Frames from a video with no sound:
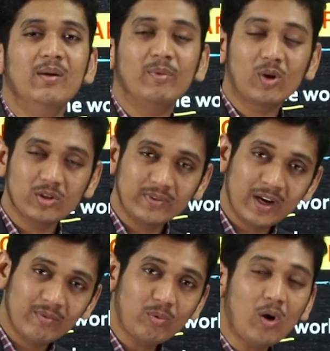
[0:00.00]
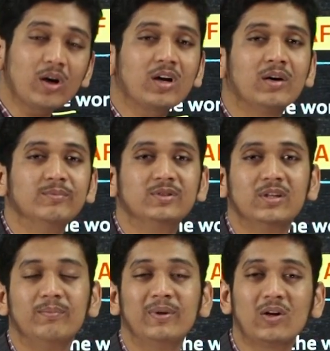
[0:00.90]
because when a war comes,
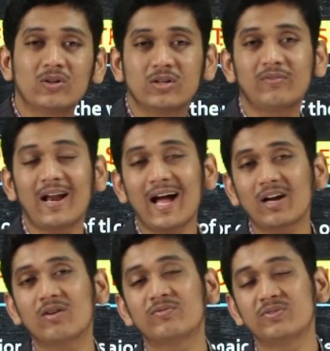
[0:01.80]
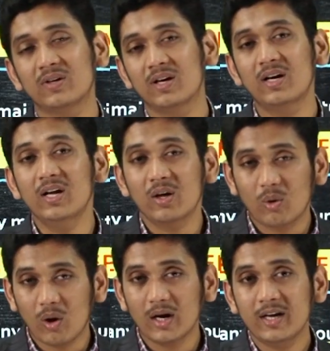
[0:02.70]
because of lack of
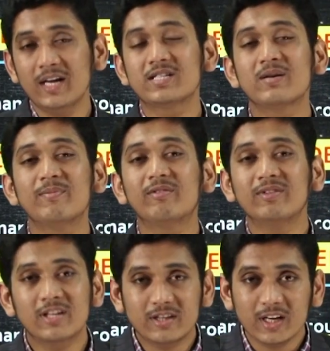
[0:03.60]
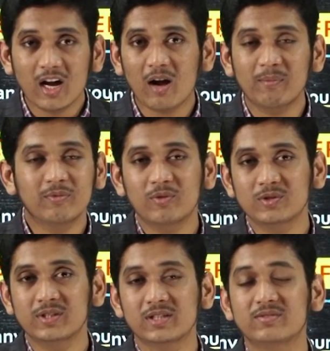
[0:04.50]
coordination between the three armed
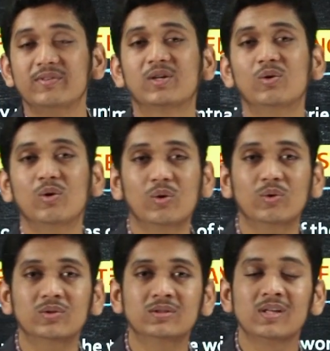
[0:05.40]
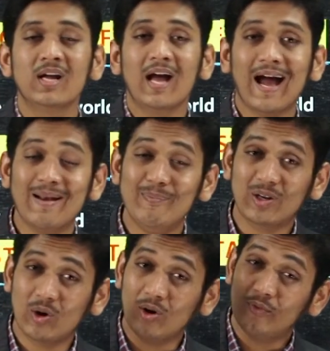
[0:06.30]
forces, we could lose. And
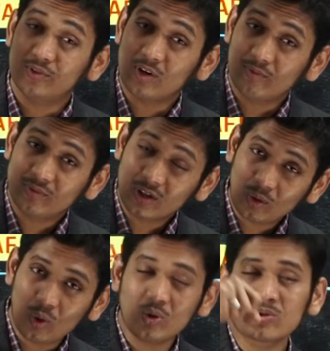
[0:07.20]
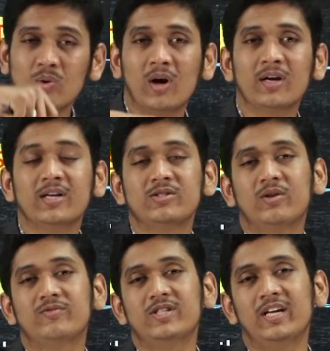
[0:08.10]
because of the close coordination
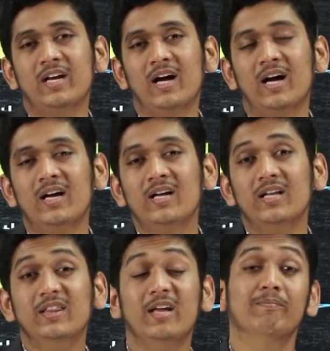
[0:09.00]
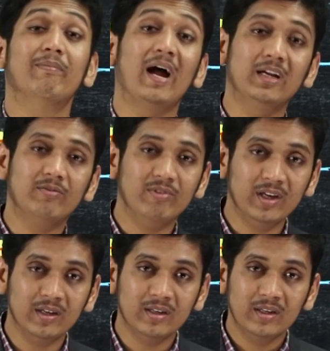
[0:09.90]
of China, they might
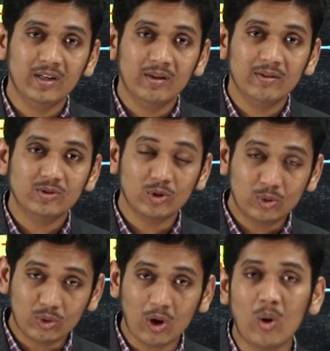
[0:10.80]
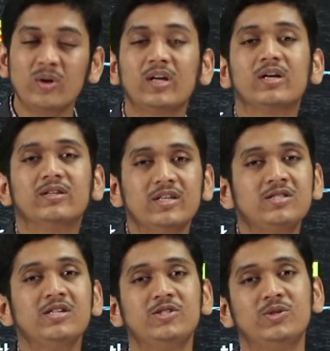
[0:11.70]
win. So, to counter
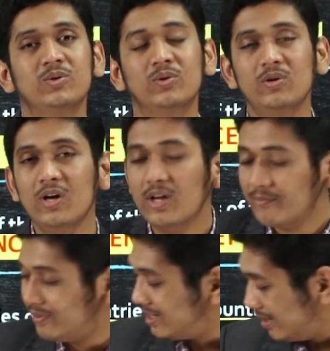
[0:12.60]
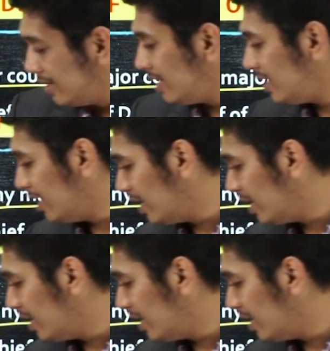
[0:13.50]
this issue, we need